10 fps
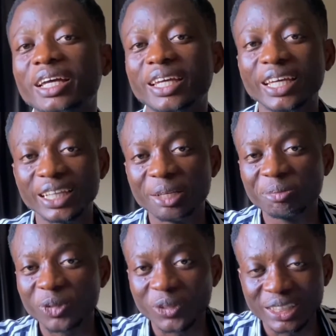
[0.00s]
get
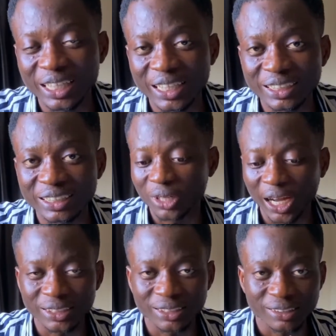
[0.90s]
them dusted,
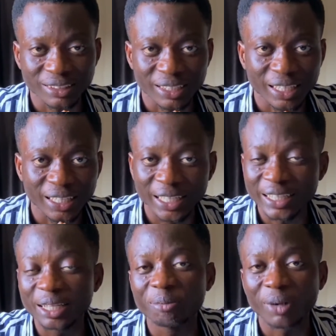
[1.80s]
and
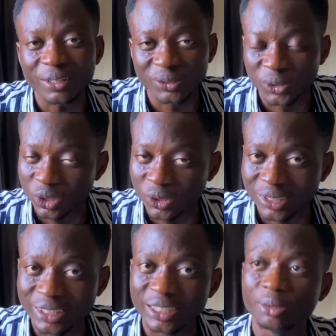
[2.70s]
get them back to your
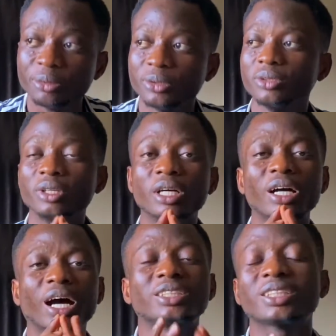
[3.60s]
study table
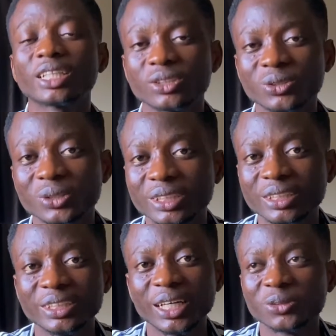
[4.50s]
and start
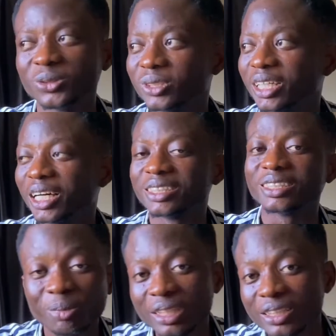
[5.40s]
studying now, so that
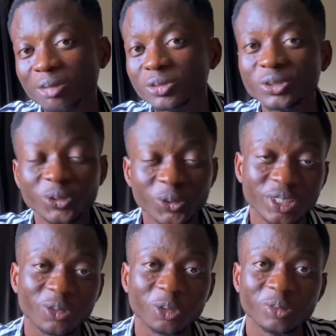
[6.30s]
by the time the results
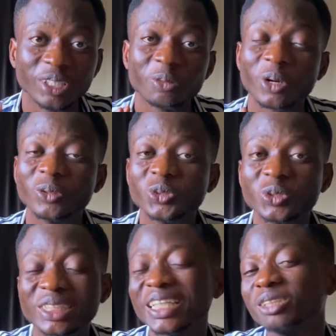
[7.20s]
are coming out, we are going to
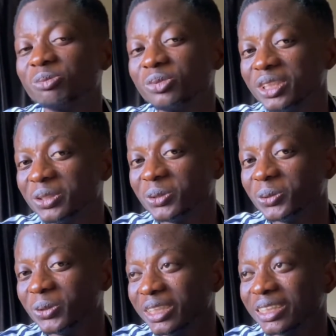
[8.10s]
celebrate
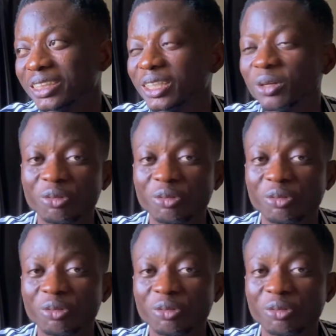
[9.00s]
you instead of